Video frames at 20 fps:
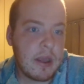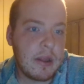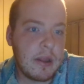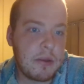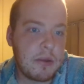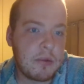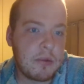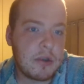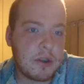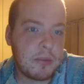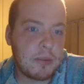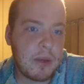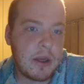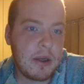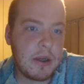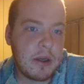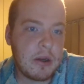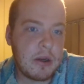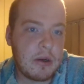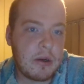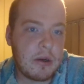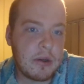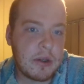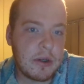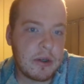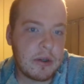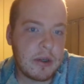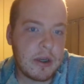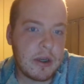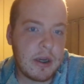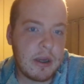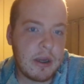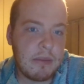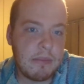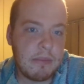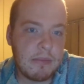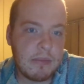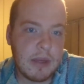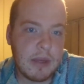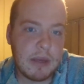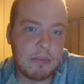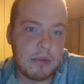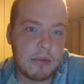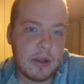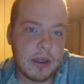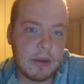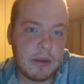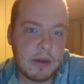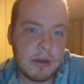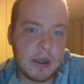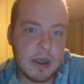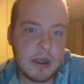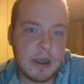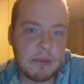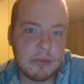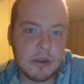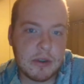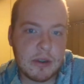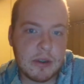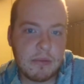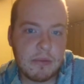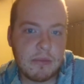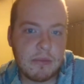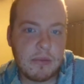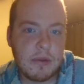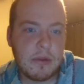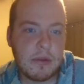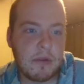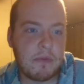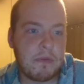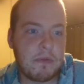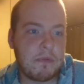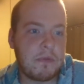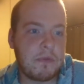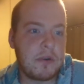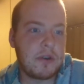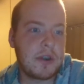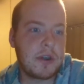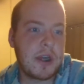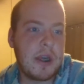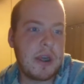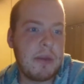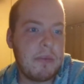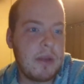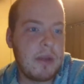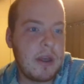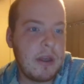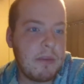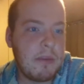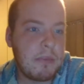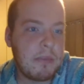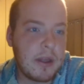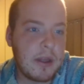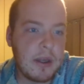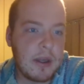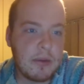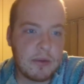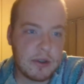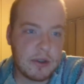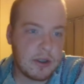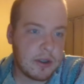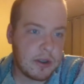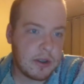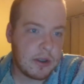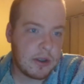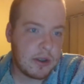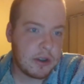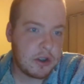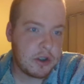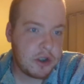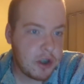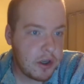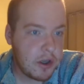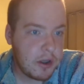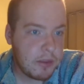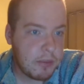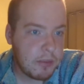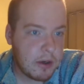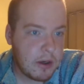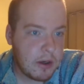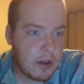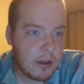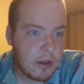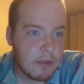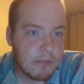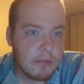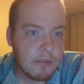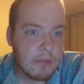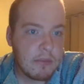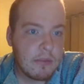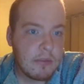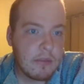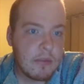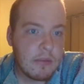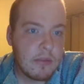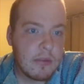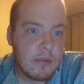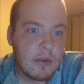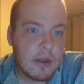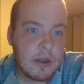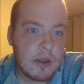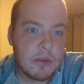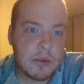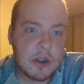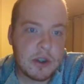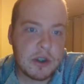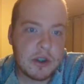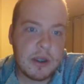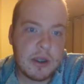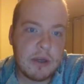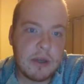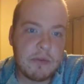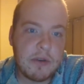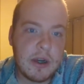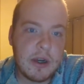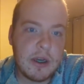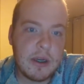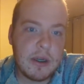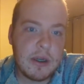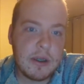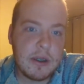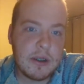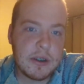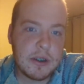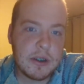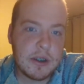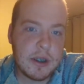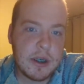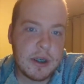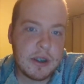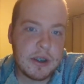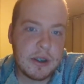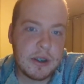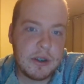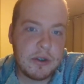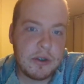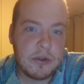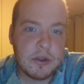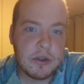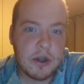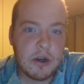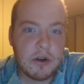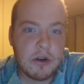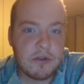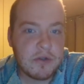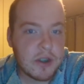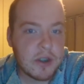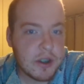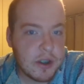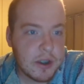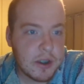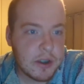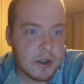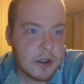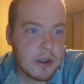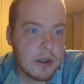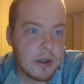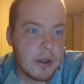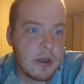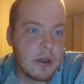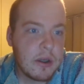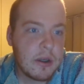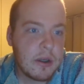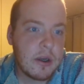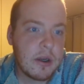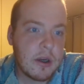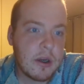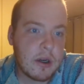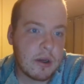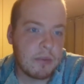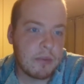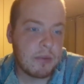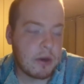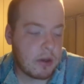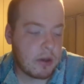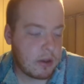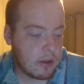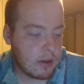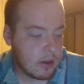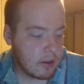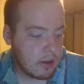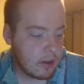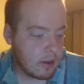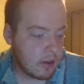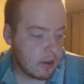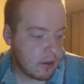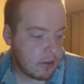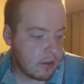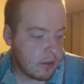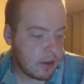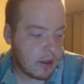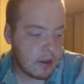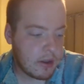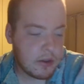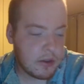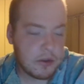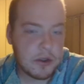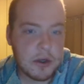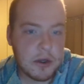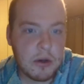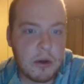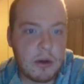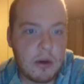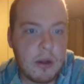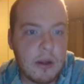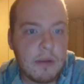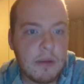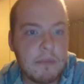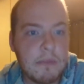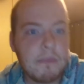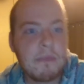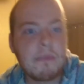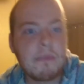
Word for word: and they were spending all their time at playing games. The first game they played was a shinny ball, in which they divided into sides and used curved sticks to knock a ball through the other's goal.